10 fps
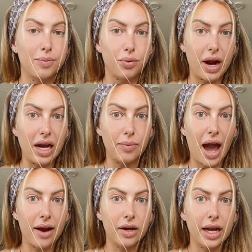the brain
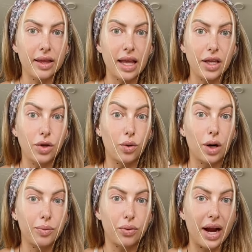patterning that
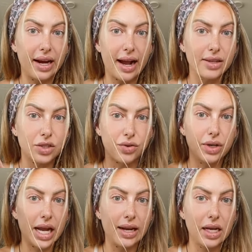your brain has
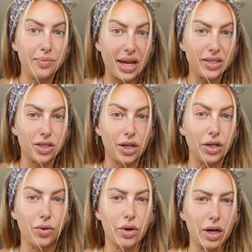created based
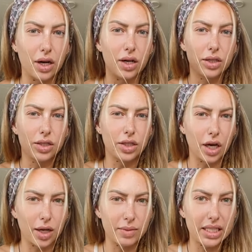on your
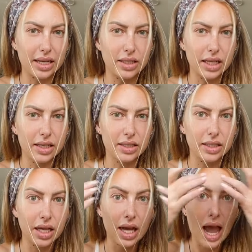
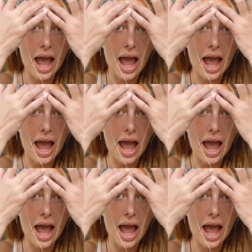circumstances.